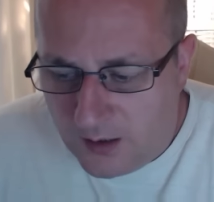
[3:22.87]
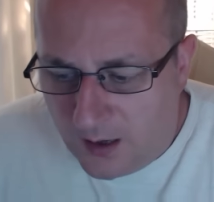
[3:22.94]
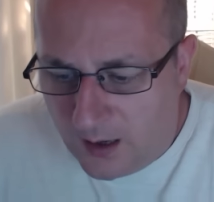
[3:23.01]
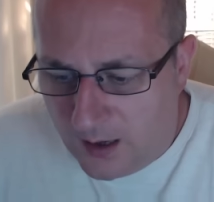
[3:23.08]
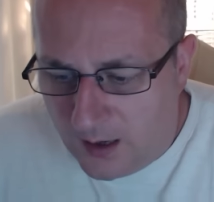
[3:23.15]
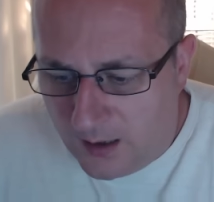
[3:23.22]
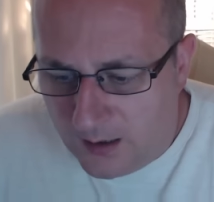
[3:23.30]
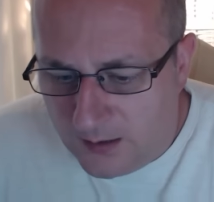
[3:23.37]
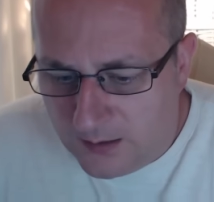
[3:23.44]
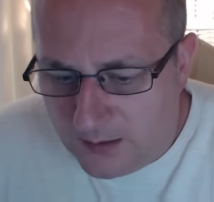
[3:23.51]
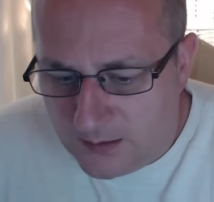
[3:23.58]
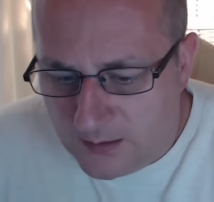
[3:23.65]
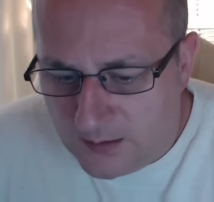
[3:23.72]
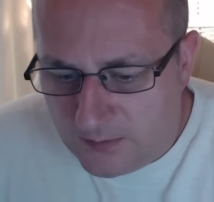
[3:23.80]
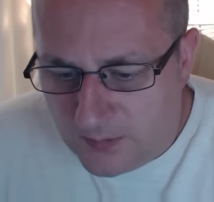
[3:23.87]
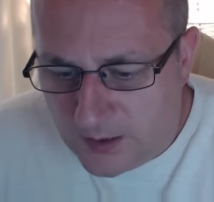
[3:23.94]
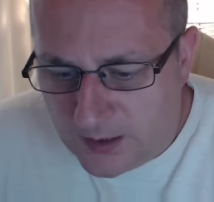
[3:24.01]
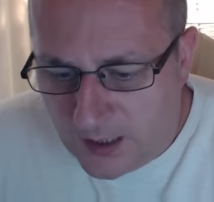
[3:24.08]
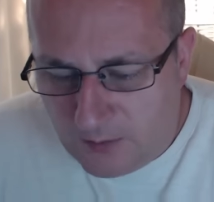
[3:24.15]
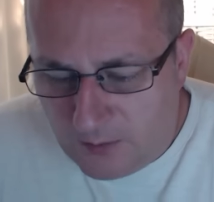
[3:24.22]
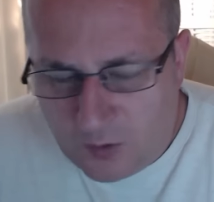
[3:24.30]
And the
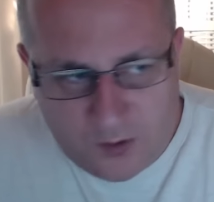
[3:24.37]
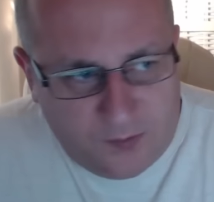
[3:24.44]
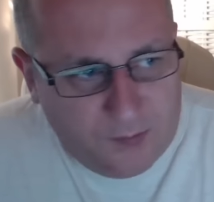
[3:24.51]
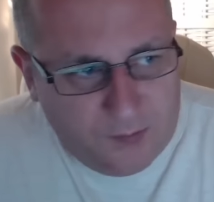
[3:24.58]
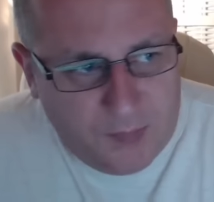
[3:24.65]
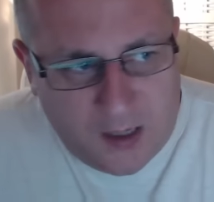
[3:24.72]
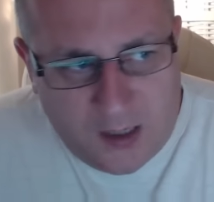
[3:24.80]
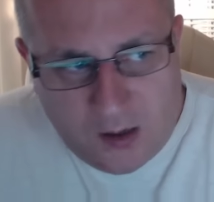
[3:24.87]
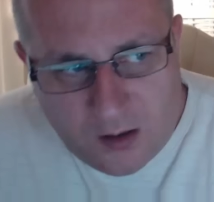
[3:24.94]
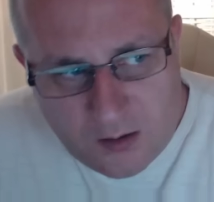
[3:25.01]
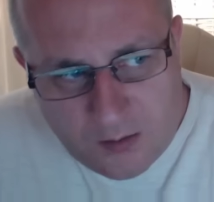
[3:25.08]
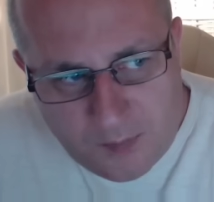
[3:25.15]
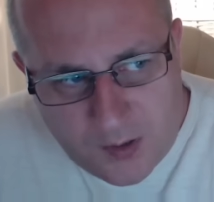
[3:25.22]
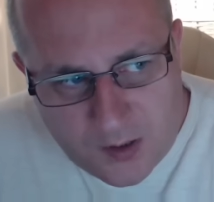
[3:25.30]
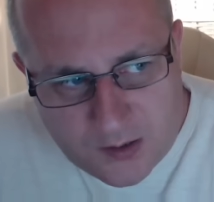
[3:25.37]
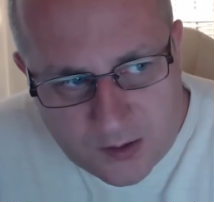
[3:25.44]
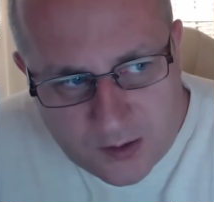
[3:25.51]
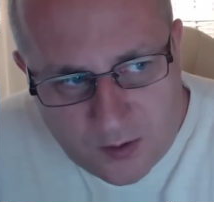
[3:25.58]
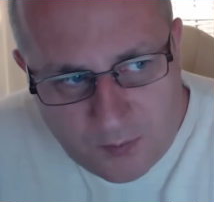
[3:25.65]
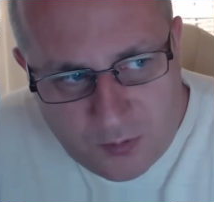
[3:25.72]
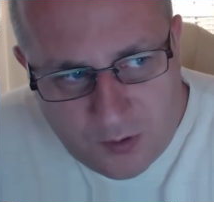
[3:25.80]
same goes for many other
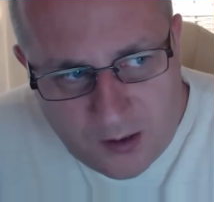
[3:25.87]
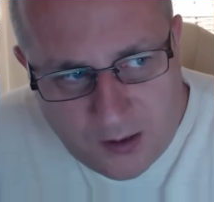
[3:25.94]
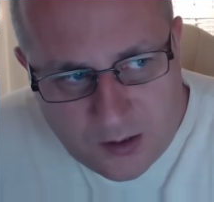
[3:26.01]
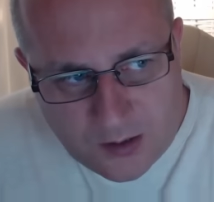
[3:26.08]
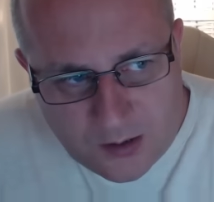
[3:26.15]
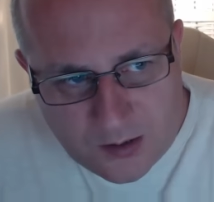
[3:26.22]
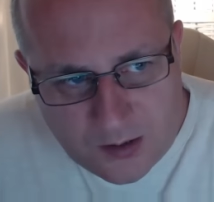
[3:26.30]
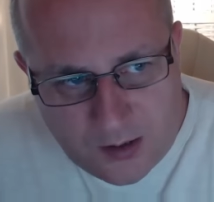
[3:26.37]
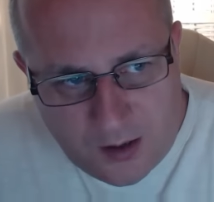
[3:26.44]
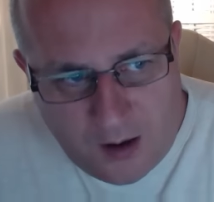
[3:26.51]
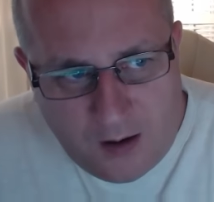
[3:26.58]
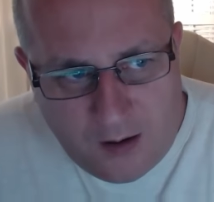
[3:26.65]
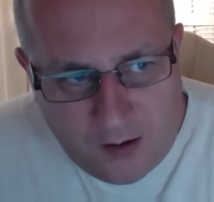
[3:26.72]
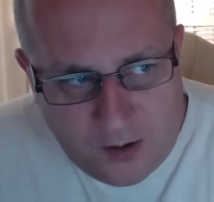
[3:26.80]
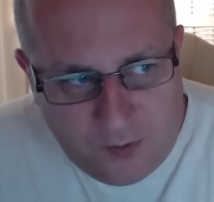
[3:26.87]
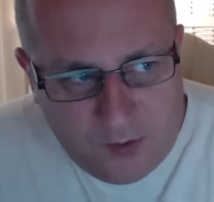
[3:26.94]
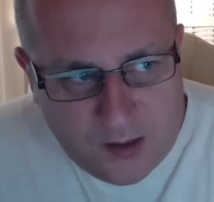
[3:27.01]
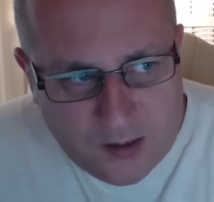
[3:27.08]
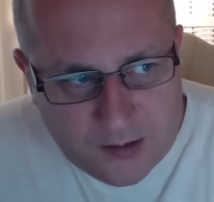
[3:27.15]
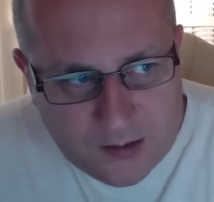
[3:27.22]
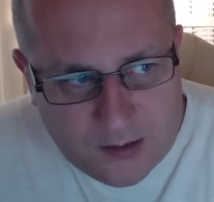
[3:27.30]
business operations. They're high
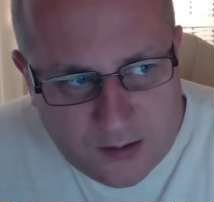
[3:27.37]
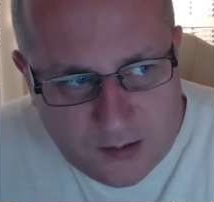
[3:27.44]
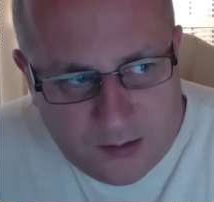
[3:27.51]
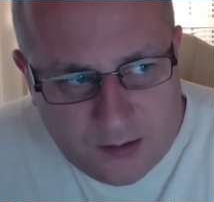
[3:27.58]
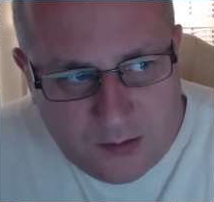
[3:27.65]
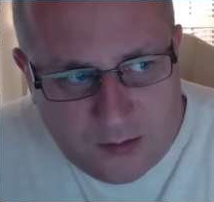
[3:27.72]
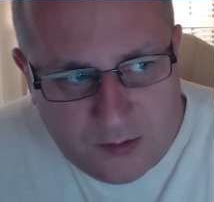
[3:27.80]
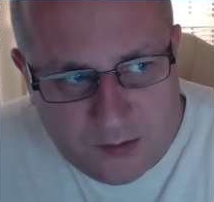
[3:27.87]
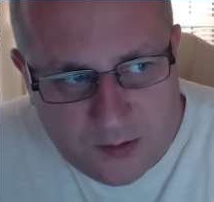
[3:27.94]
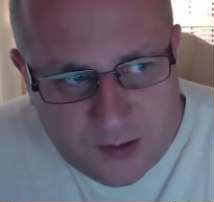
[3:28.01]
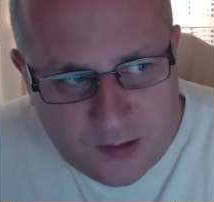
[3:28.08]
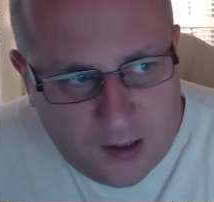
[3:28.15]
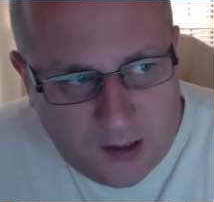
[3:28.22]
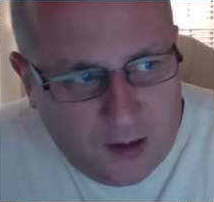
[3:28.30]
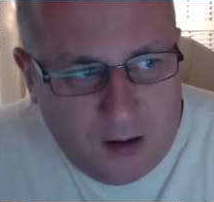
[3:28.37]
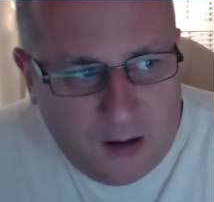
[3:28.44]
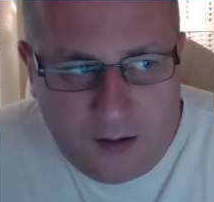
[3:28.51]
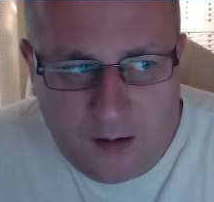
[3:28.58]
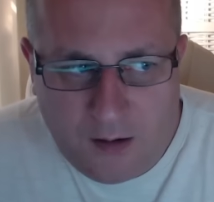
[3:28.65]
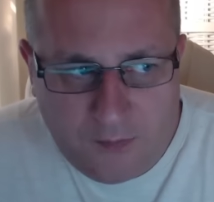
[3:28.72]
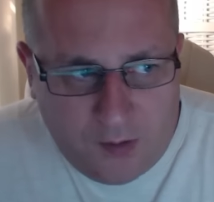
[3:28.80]
risks. There is a
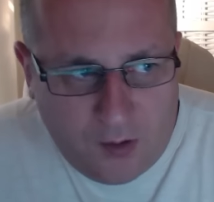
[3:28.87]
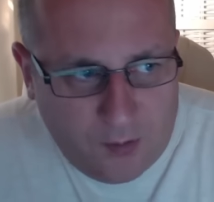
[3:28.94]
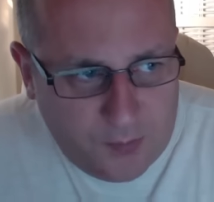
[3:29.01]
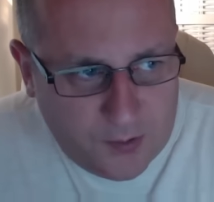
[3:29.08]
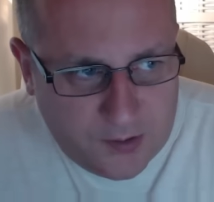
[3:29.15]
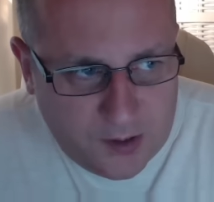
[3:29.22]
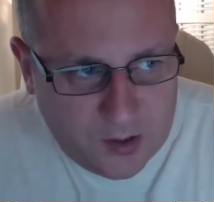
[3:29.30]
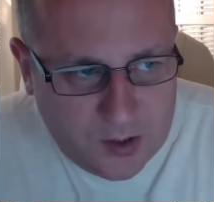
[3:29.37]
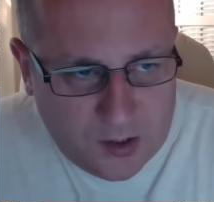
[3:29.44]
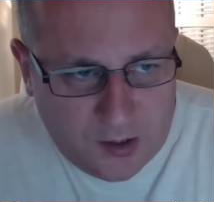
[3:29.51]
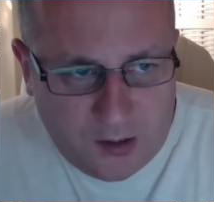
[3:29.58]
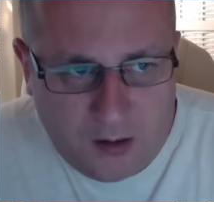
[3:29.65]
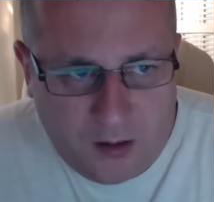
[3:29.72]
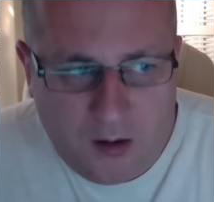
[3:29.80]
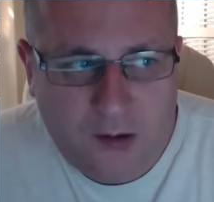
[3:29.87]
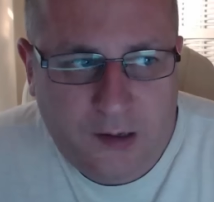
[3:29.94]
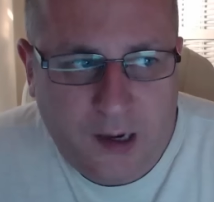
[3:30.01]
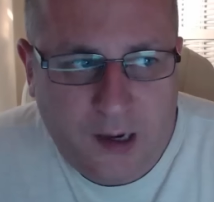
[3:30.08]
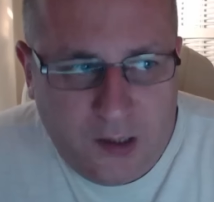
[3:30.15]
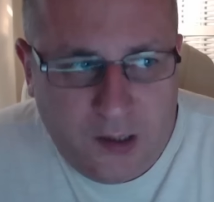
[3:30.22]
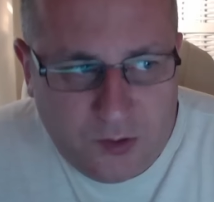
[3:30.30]
lot of competition and a lot of
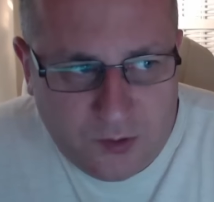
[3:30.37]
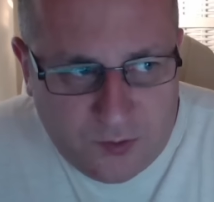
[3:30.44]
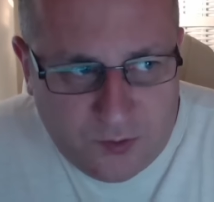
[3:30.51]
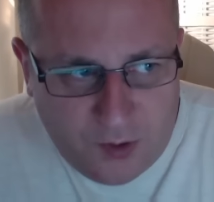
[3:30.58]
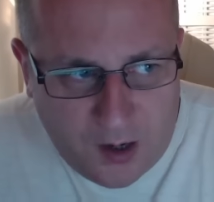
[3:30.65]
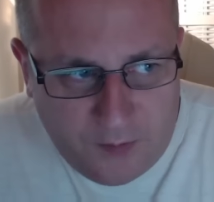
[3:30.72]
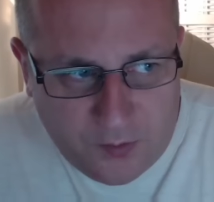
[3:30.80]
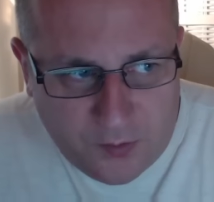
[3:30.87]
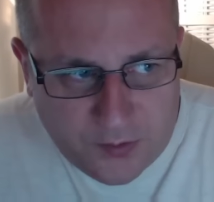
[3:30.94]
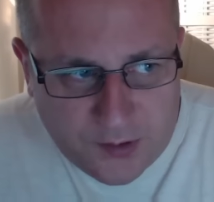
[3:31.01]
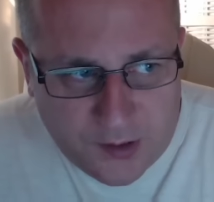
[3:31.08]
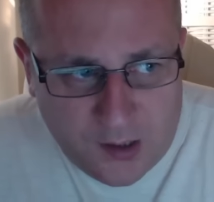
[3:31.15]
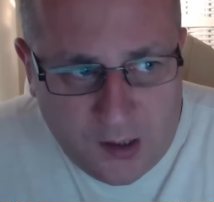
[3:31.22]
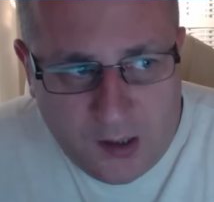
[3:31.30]
dangerous rivals.